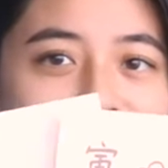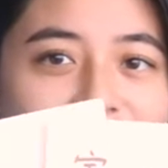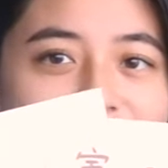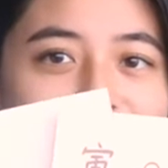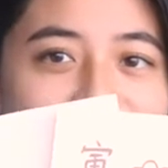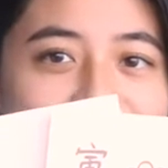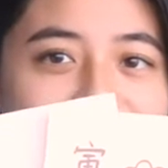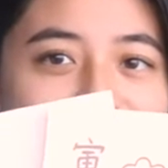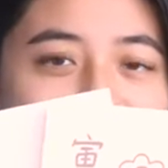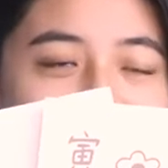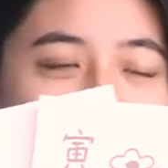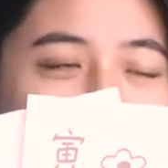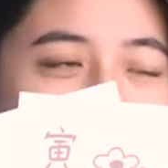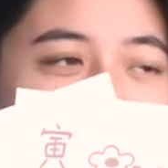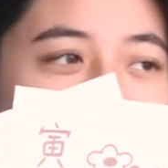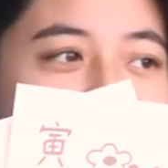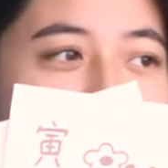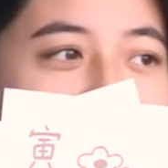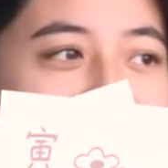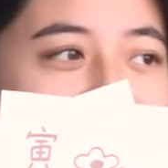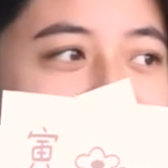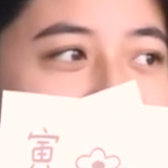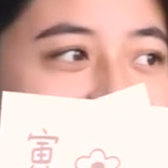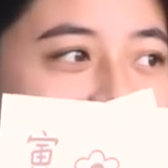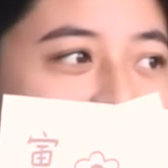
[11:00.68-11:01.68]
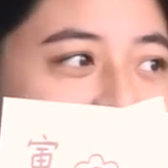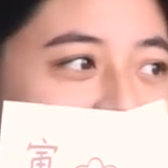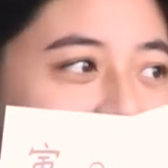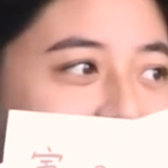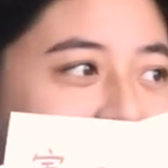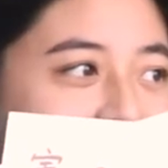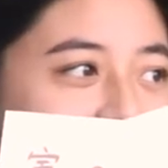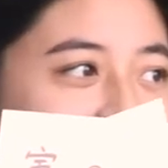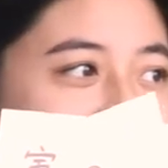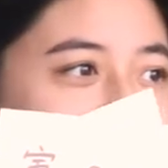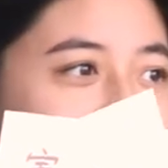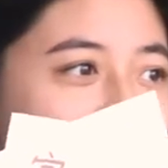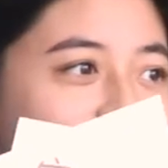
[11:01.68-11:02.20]
and I still can't
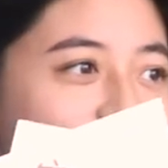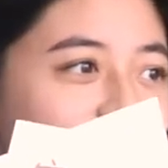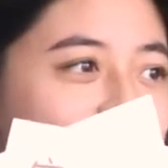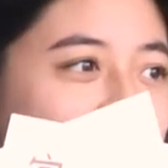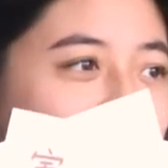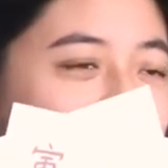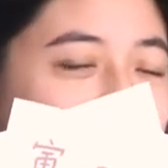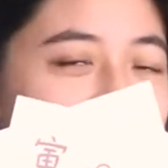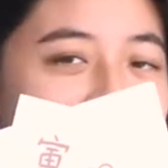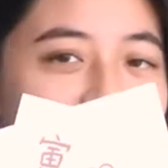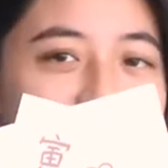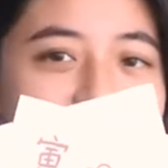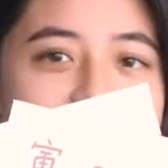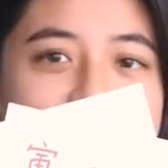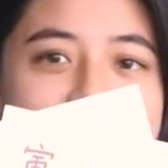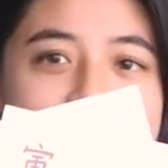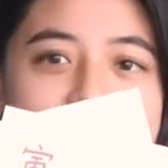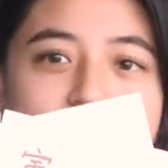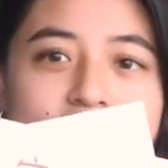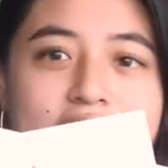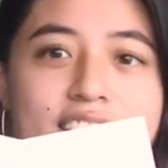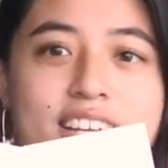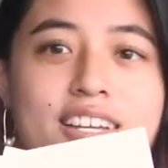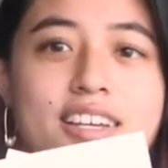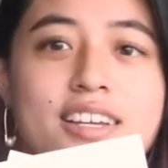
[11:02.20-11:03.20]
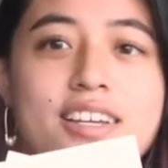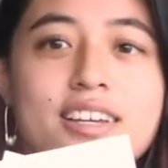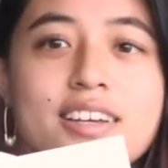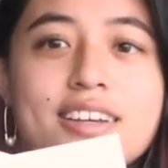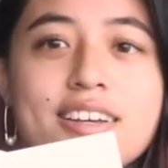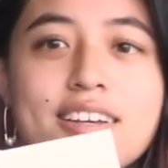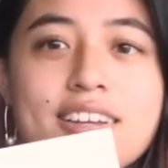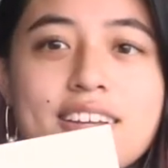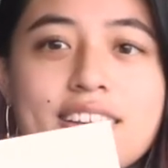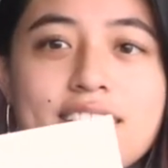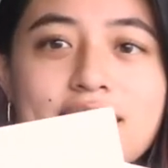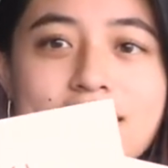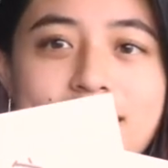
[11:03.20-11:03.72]
decide, because like
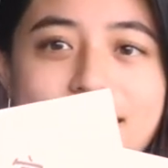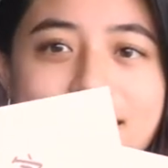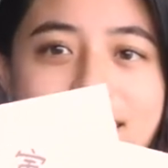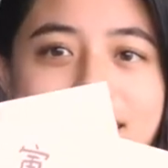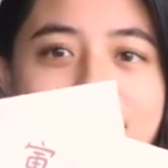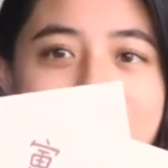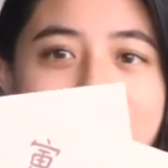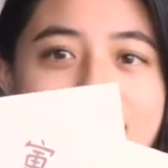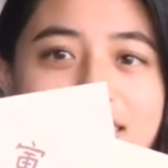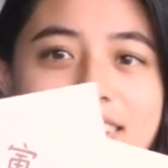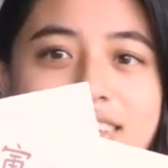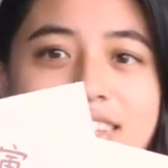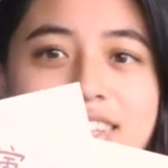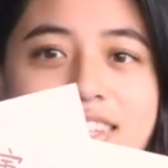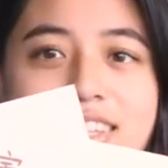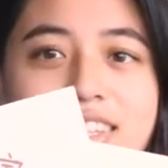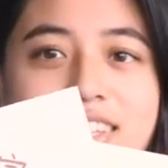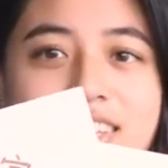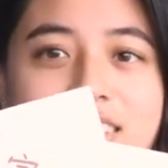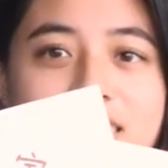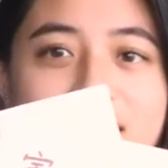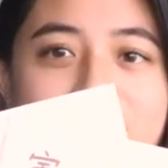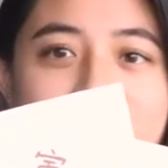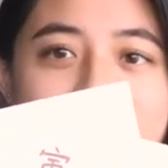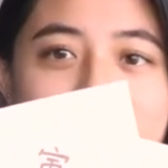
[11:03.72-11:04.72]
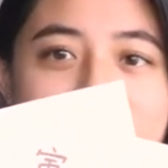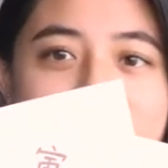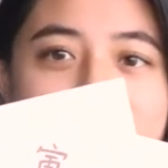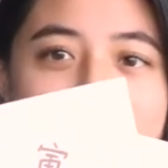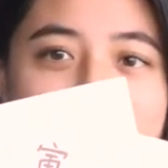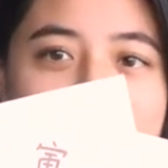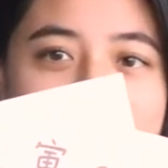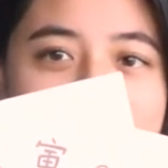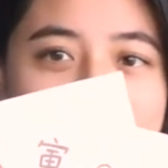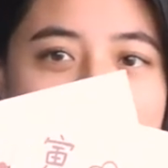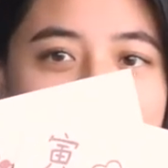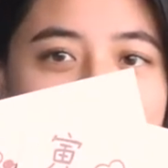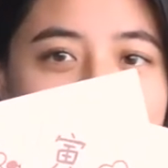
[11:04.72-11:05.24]
this
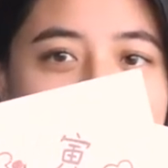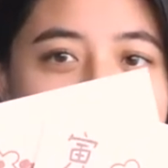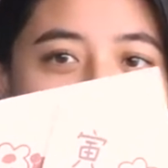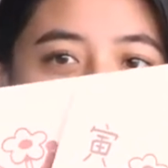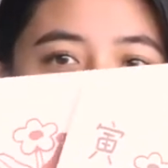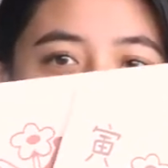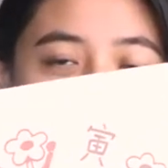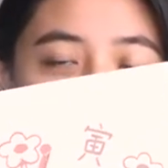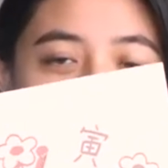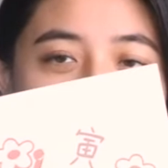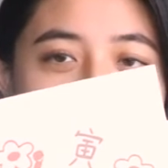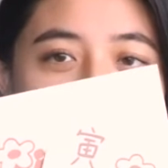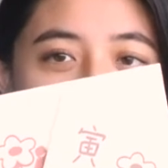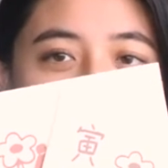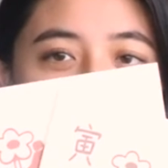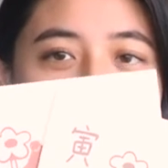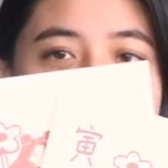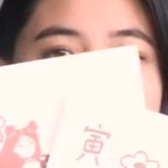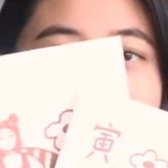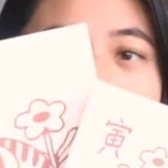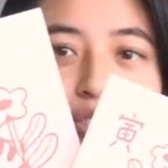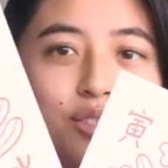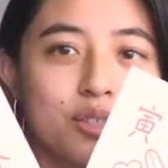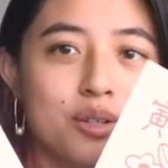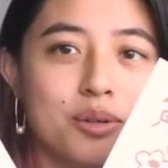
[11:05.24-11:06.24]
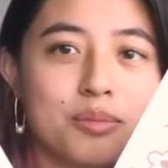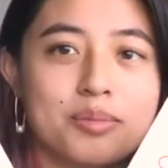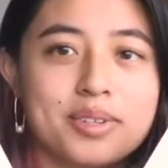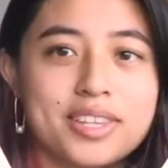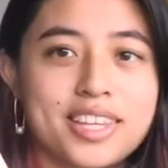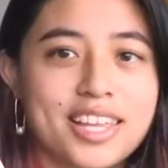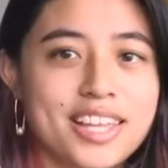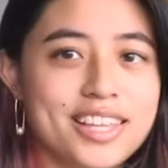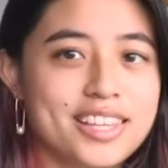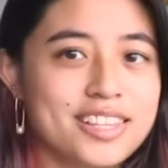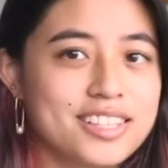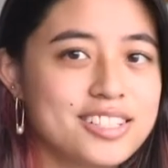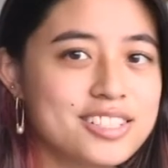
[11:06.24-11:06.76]
one's more like the original, but
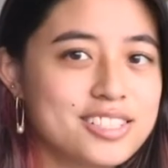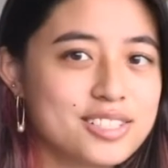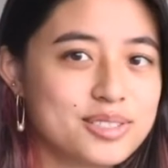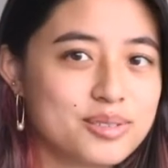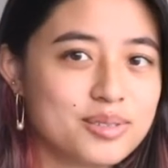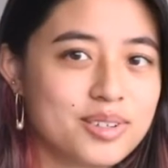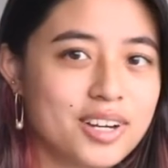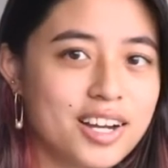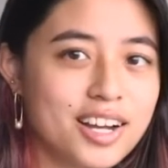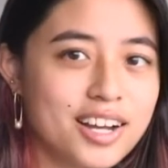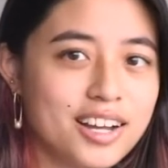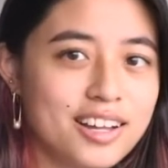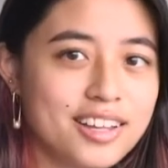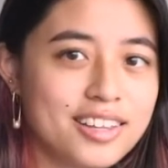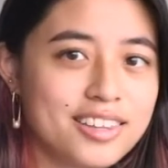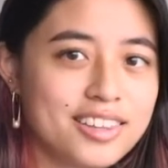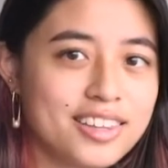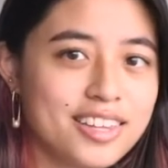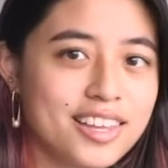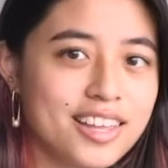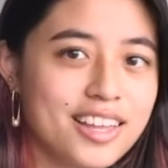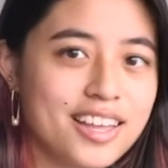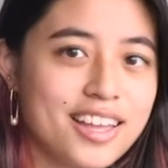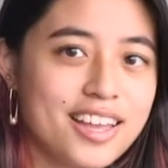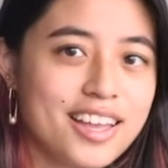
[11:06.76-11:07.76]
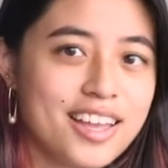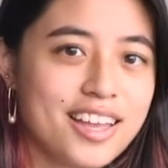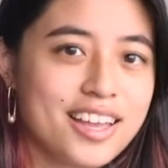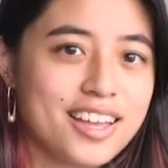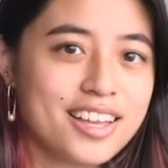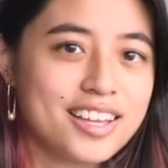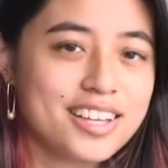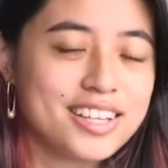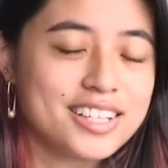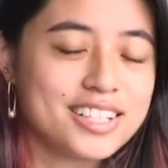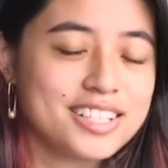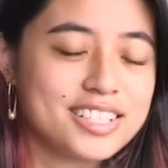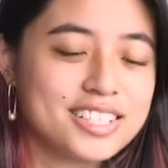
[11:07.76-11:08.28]
then this one
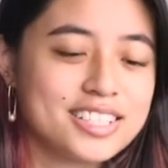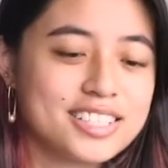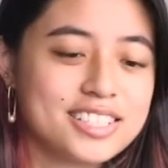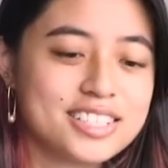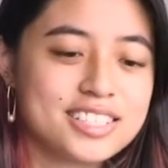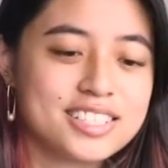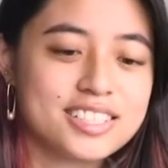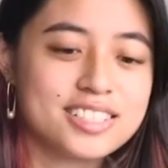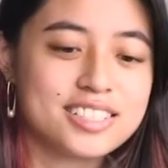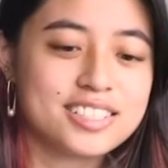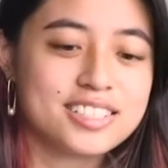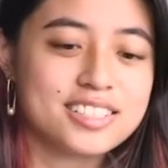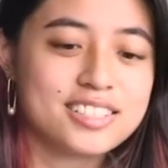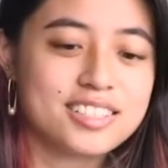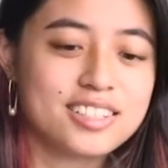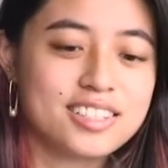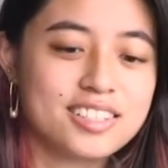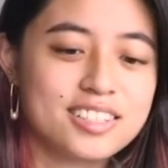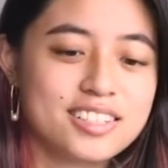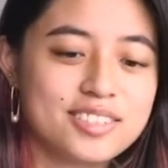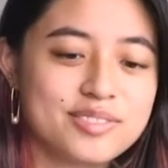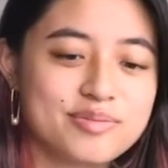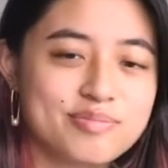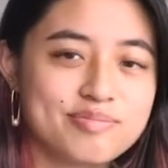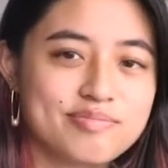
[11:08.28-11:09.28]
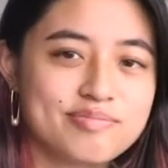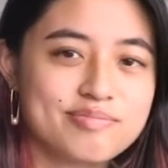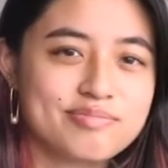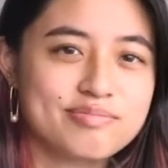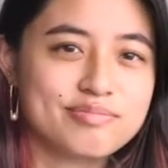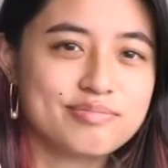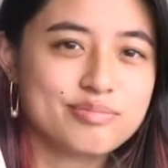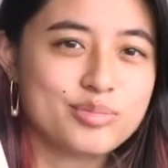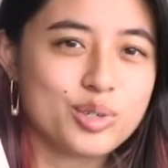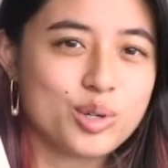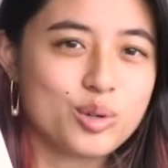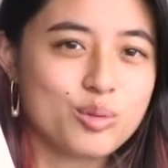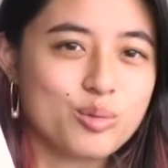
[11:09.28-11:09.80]
is
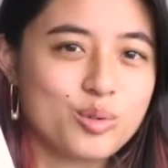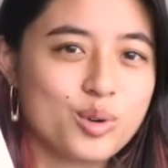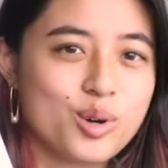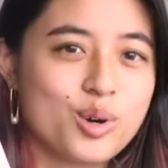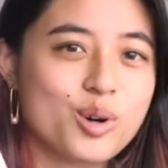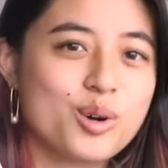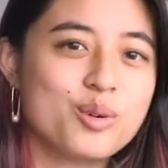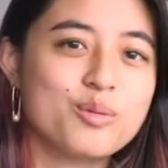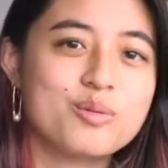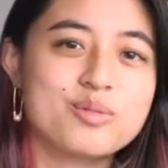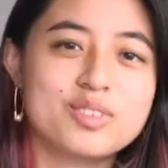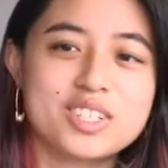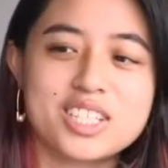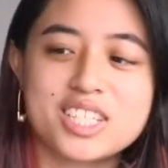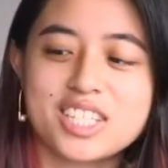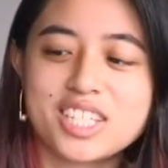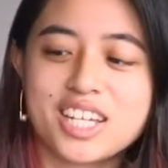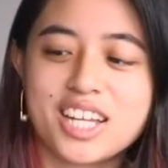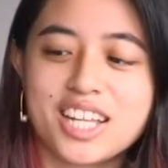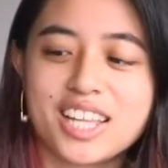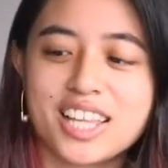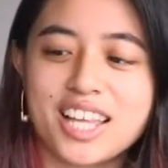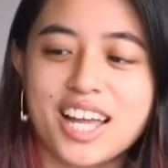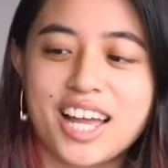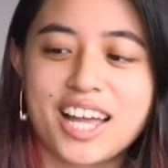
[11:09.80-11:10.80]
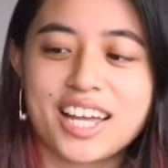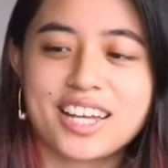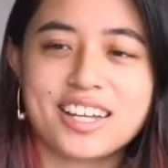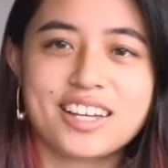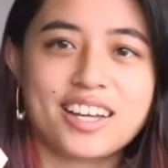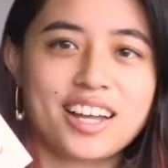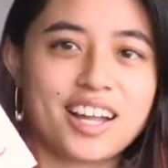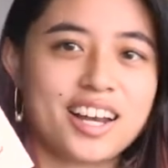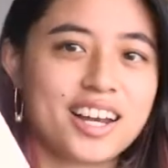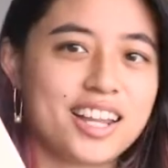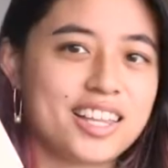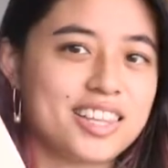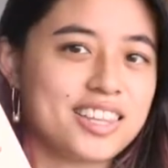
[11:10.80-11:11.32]
more warm, which I
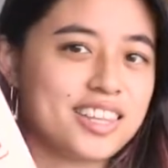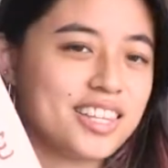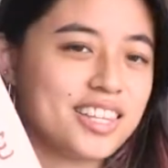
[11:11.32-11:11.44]
like, and I